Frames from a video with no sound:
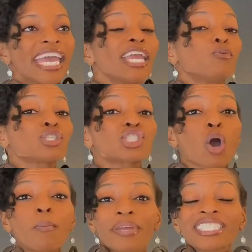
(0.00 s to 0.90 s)
He was
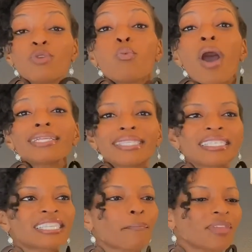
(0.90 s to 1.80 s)
so busy wanting
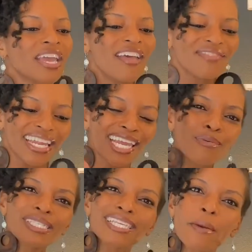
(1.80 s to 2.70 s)
something that he
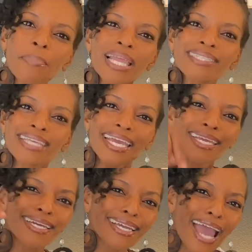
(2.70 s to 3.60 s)
was in a place that he
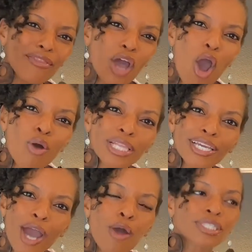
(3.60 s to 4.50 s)
could have got the Holy
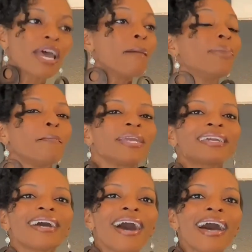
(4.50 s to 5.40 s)
Ghost, but
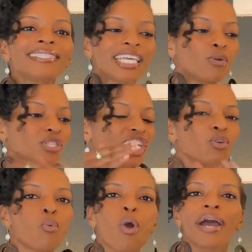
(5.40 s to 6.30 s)
because he was
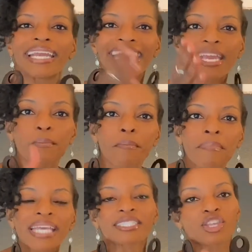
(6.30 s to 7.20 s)
in want, he
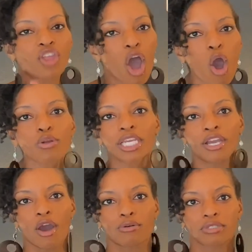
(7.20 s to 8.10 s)
missed the Holy
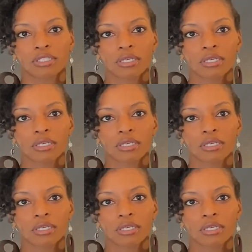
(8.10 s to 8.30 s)
Ghost.